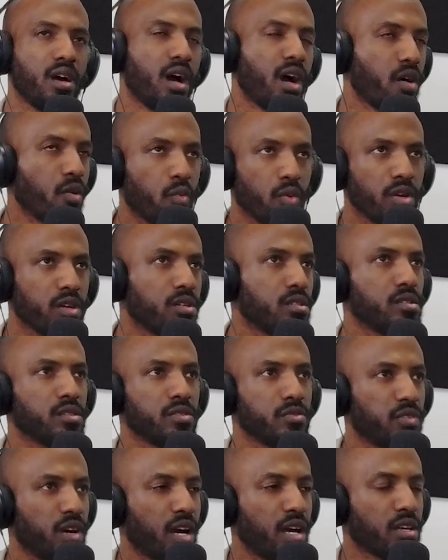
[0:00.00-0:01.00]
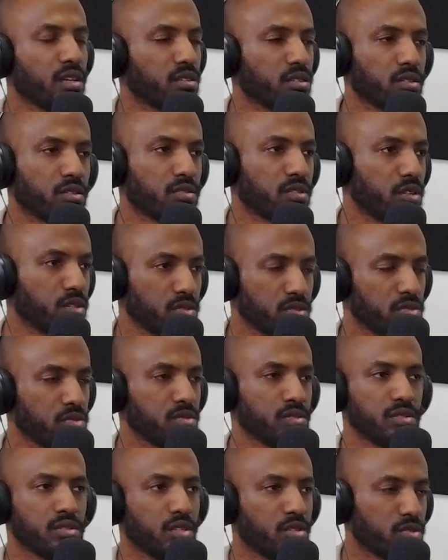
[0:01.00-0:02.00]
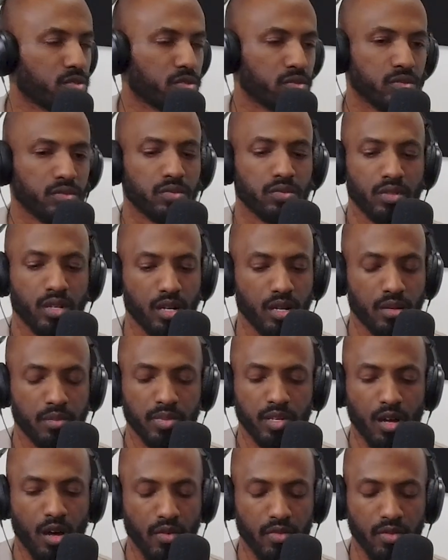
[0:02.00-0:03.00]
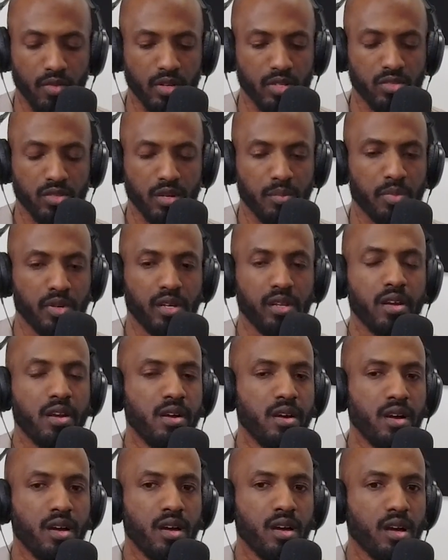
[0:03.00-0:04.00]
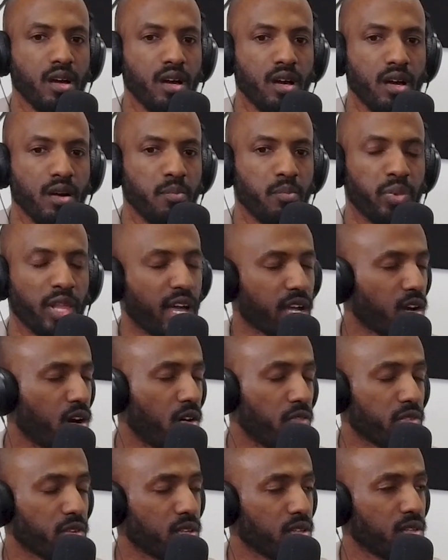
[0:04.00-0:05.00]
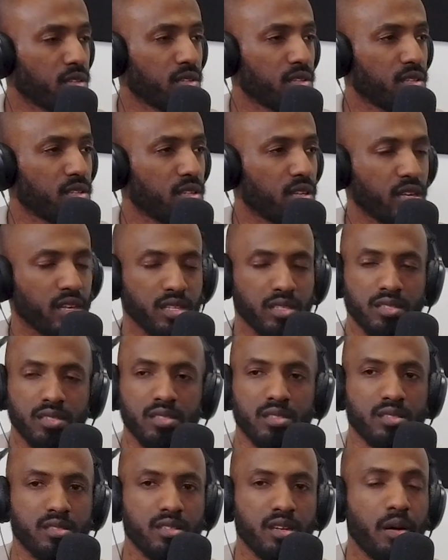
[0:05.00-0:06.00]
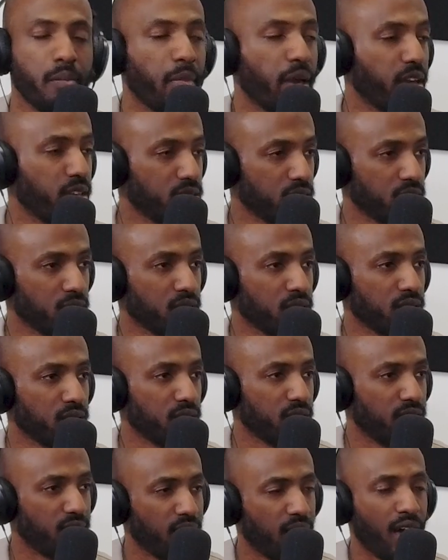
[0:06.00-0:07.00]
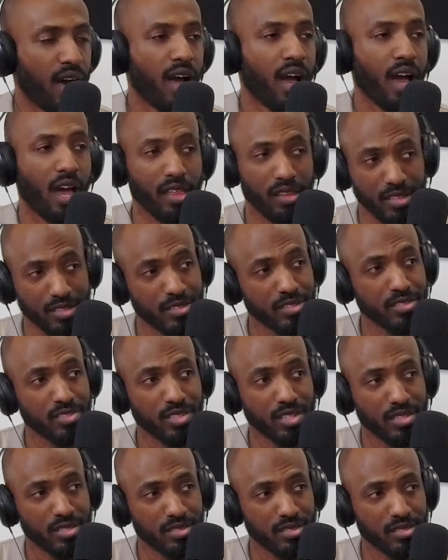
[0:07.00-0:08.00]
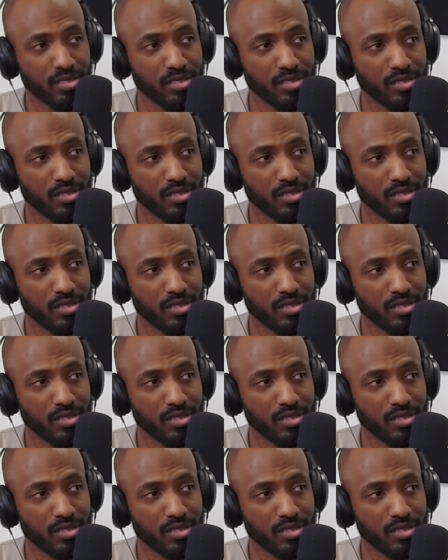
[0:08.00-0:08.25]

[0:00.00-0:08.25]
I will if I, go to a local coffee restaurant. But black coffee, it's amazing. I highly suggest it.